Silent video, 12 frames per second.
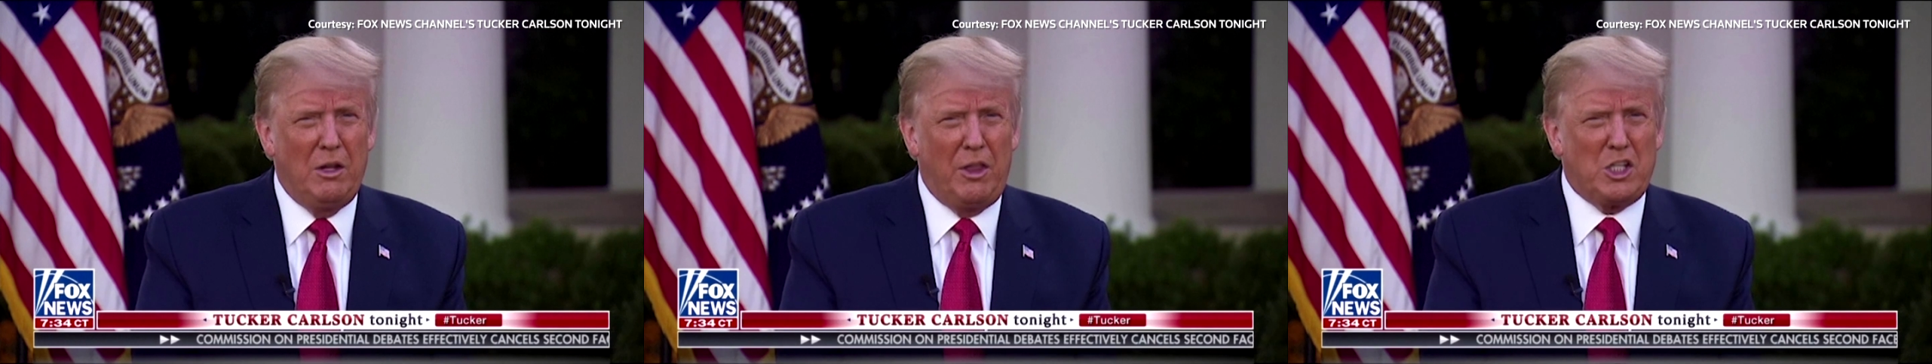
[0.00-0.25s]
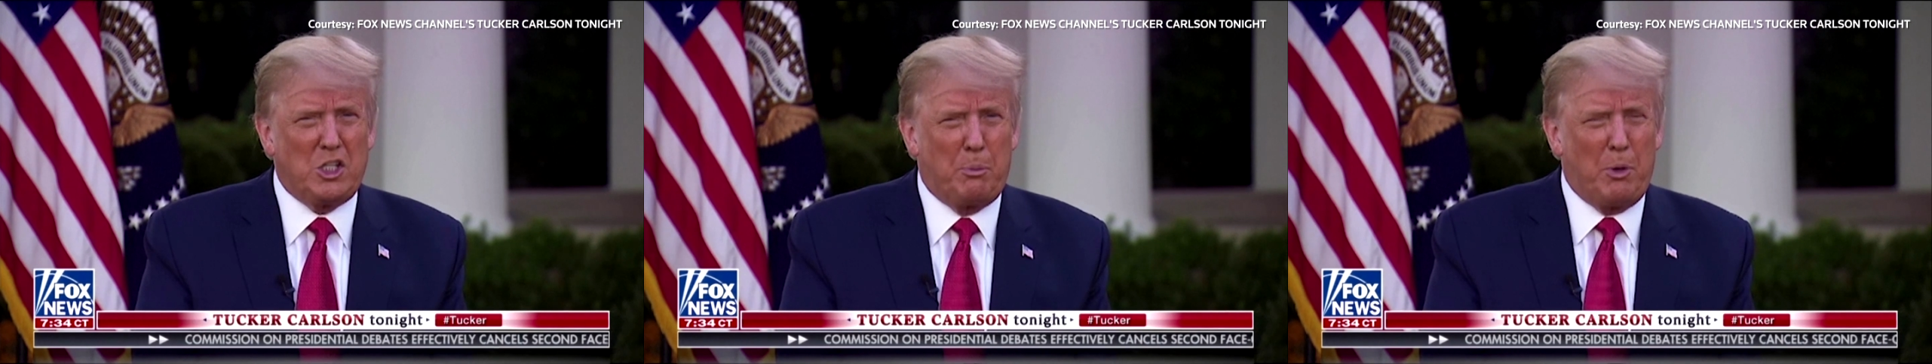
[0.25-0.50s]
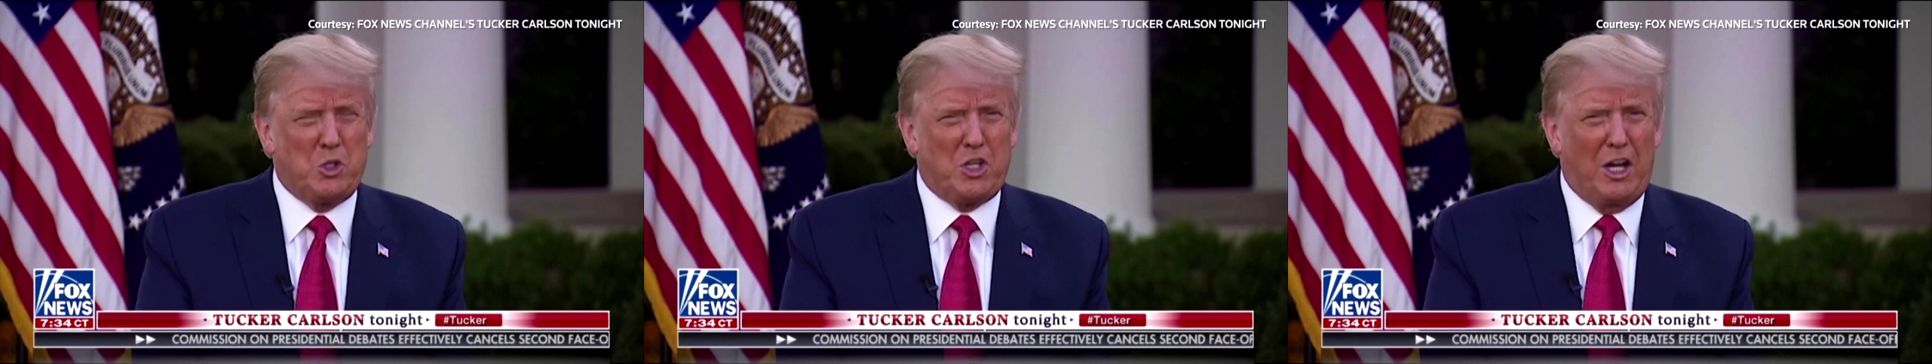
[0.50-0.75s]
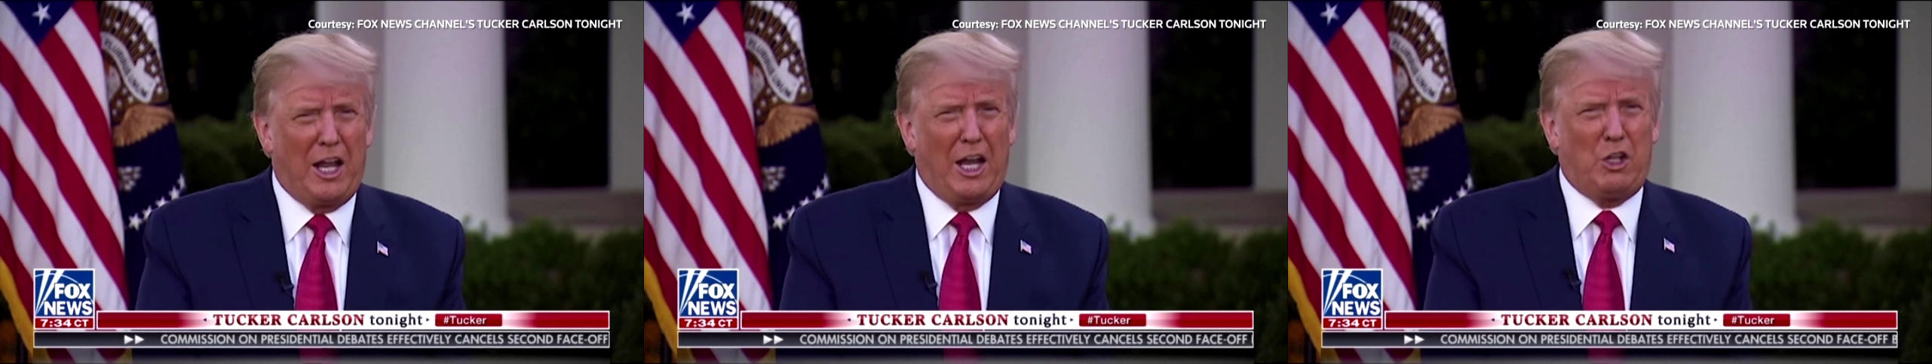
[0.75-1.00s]
that's
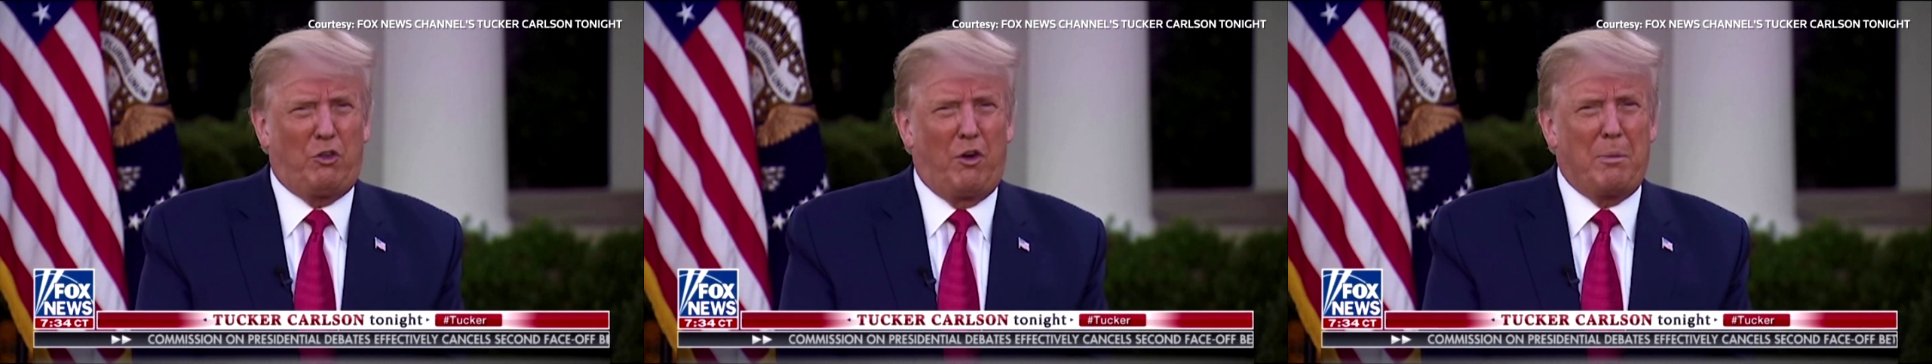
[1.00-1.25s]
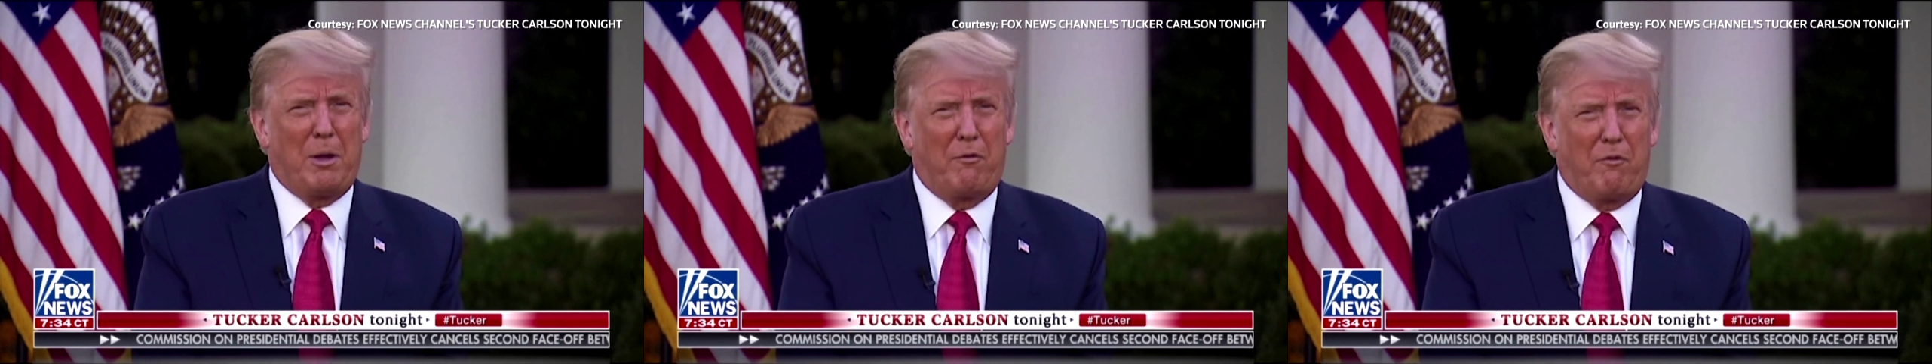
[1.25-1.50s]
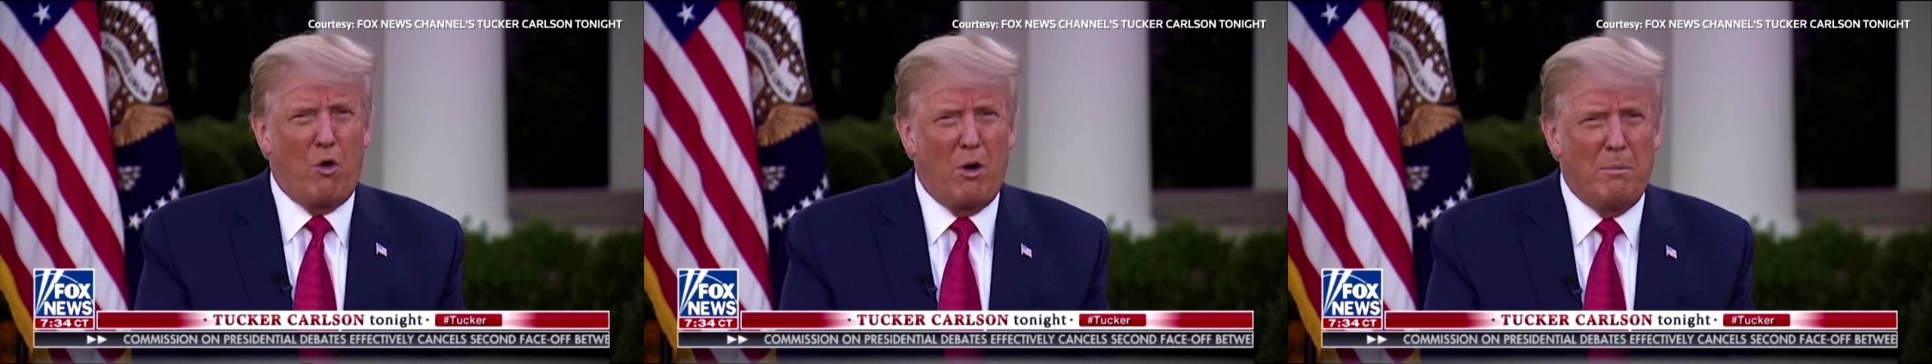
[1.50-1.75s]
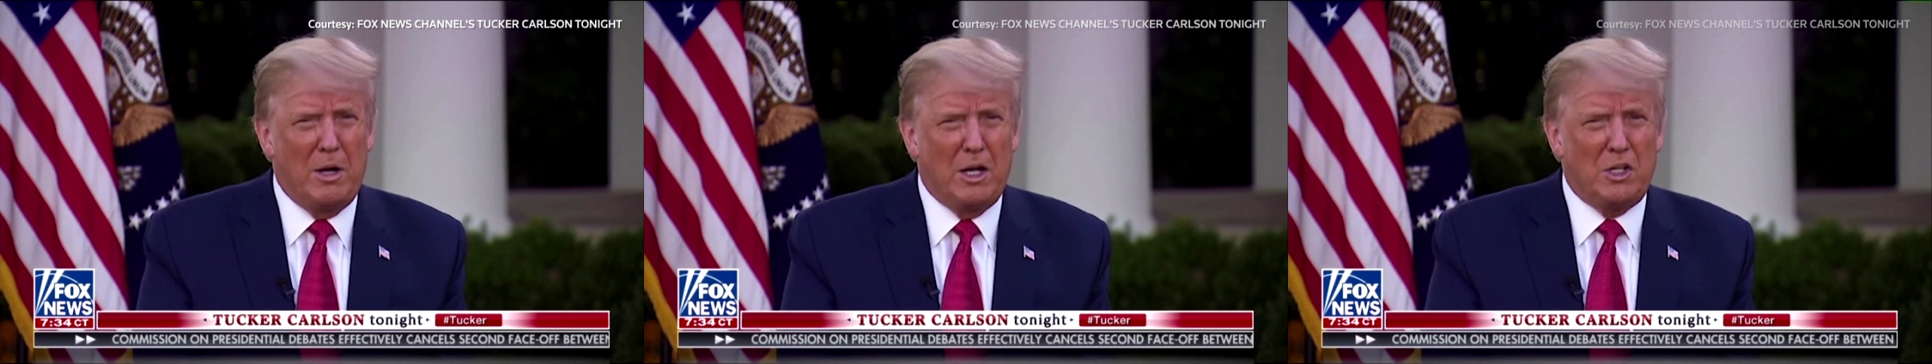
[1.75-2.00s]
supposed to last for about
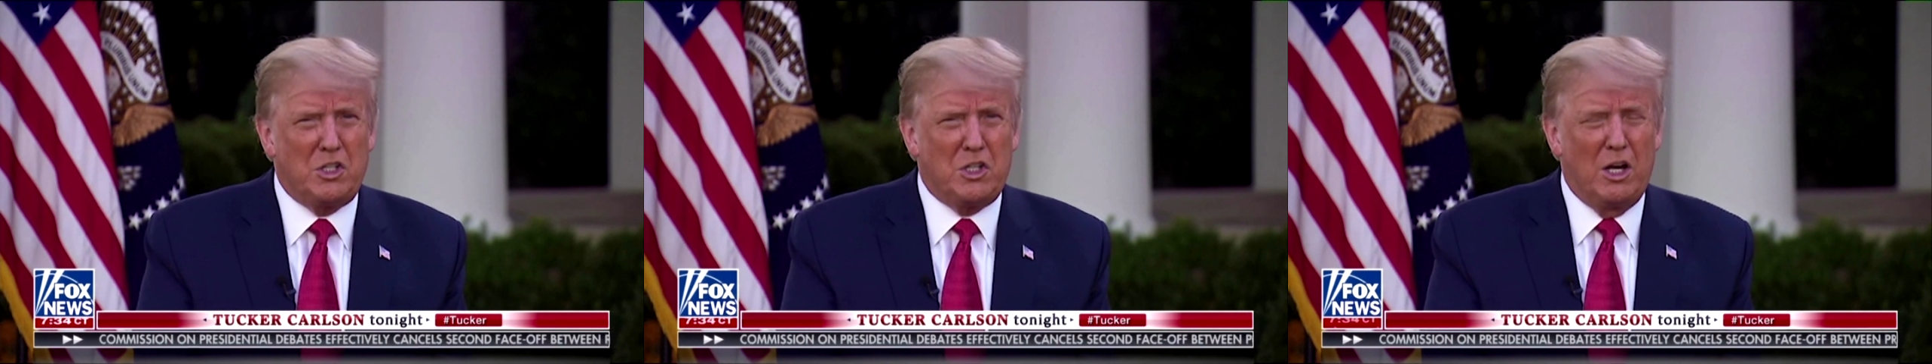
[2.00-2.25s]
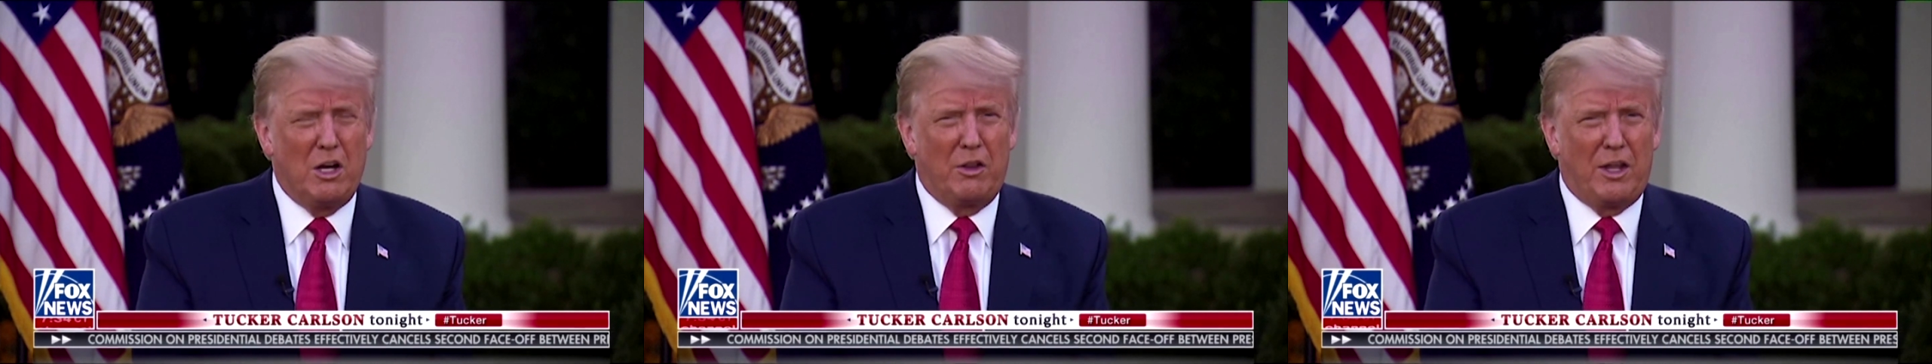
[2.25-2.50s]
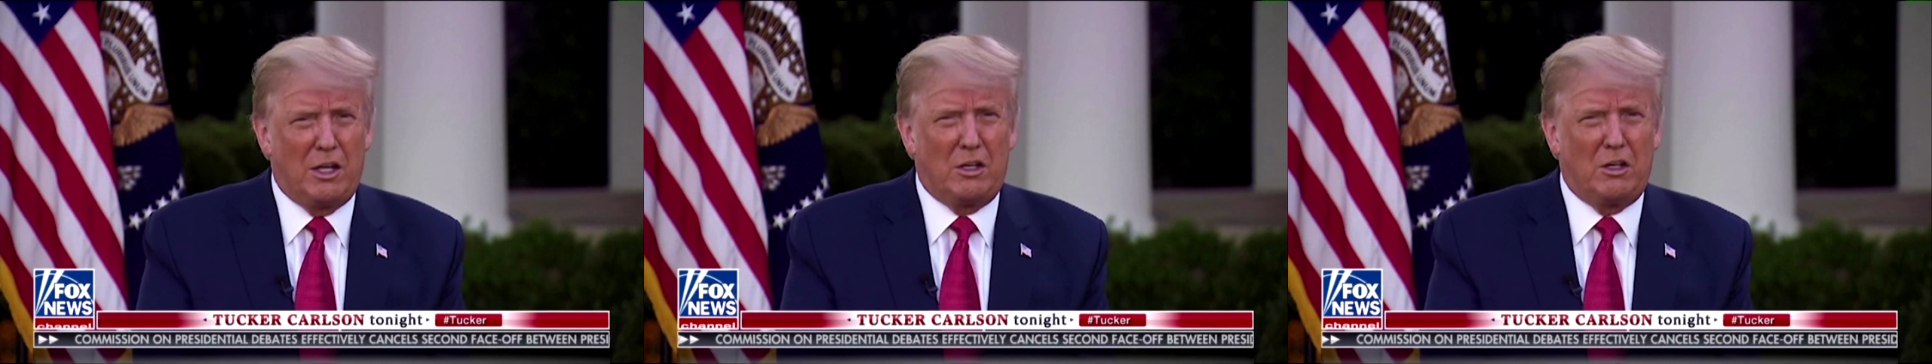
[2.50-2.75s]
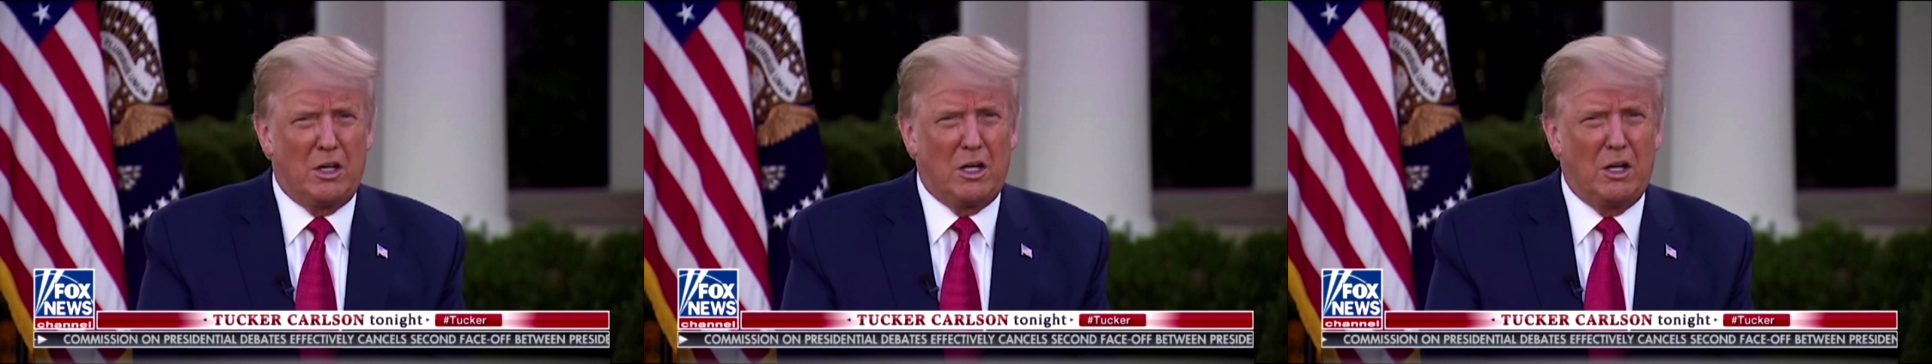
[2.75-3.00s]
4 months. You know, that
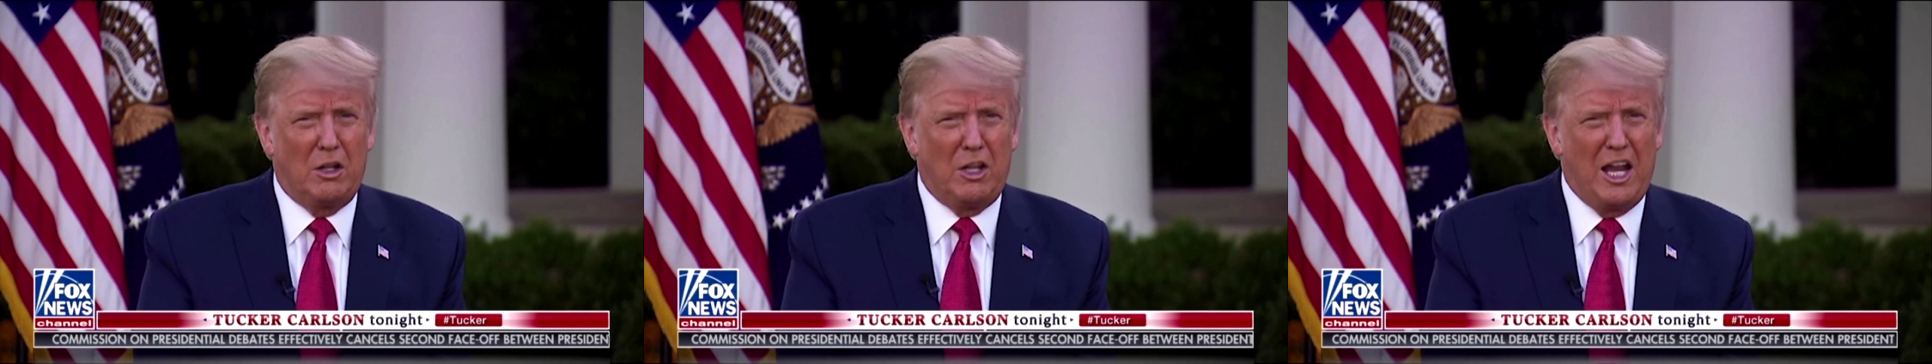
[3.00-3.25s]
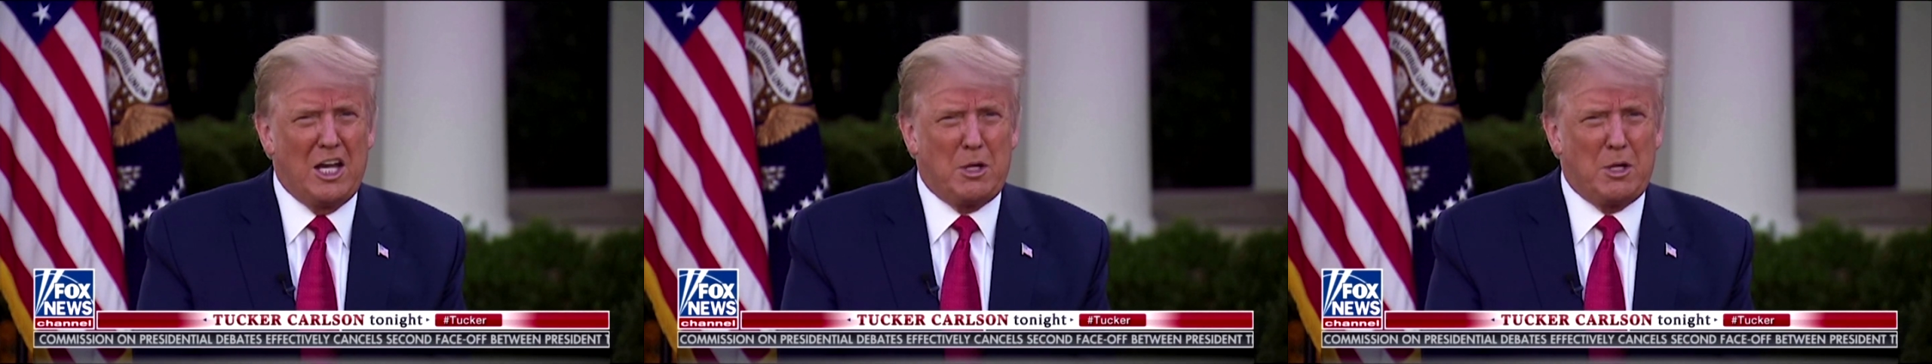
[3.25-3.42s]
the